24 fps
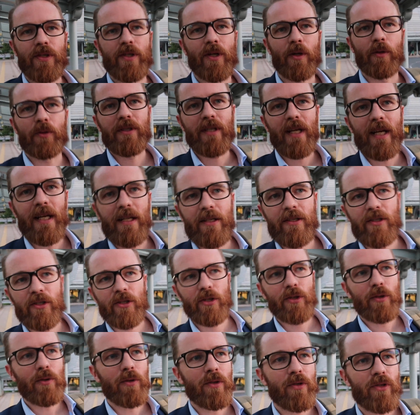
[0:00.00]
So day
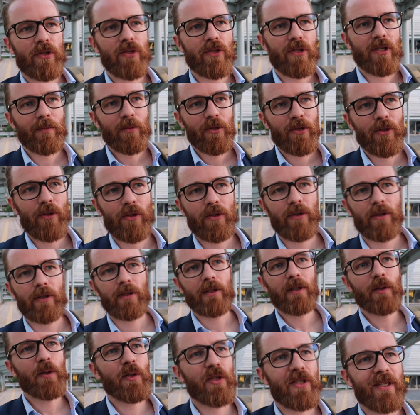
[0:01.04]
two has just come to a
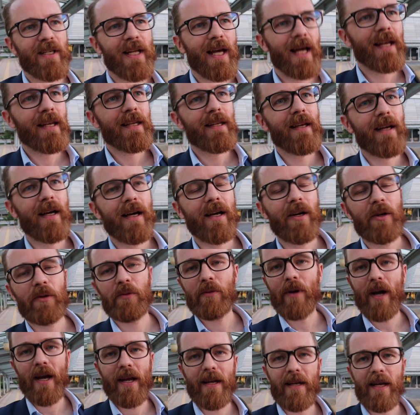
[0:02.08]
conclusion and uh,
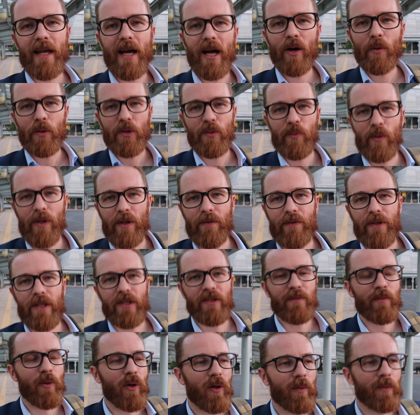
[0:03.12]
right now is one of
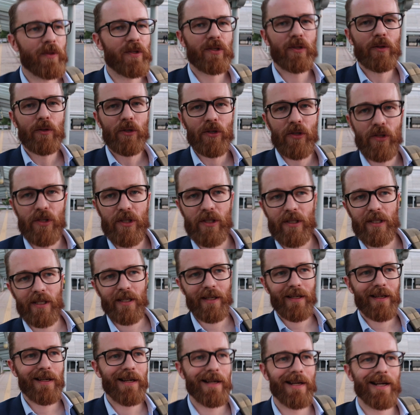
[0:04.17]
these moments you just
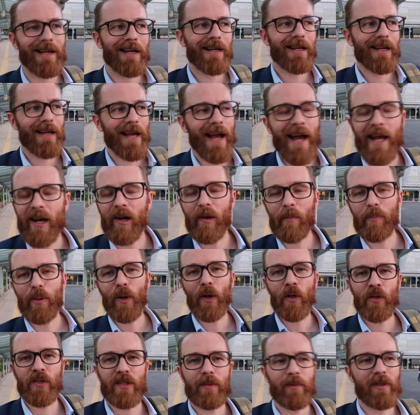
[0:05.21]
cannot
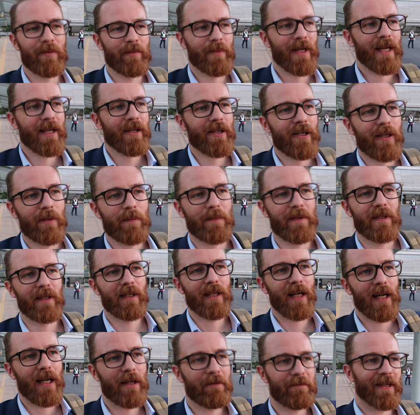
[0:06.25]
possibly make up in
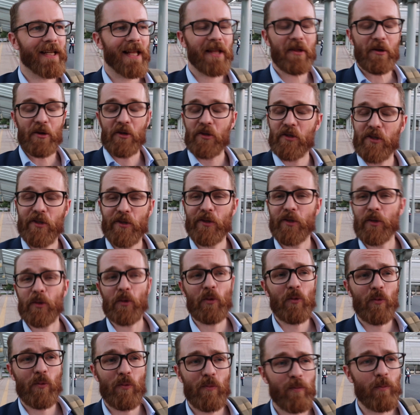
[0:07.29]
life and it's just
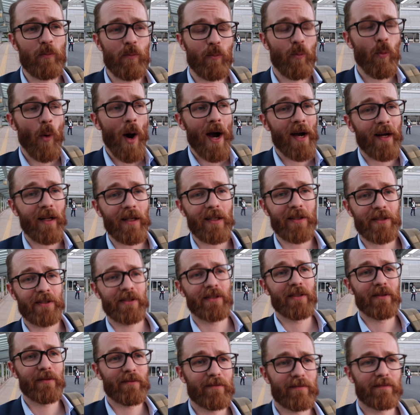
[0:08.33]
so wild
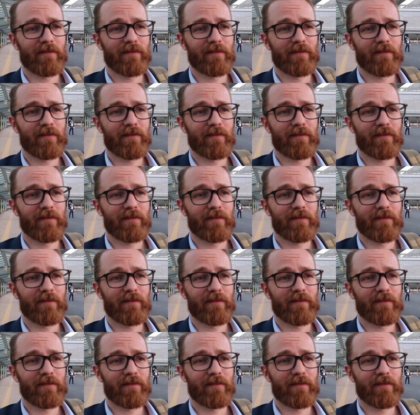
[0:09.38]
and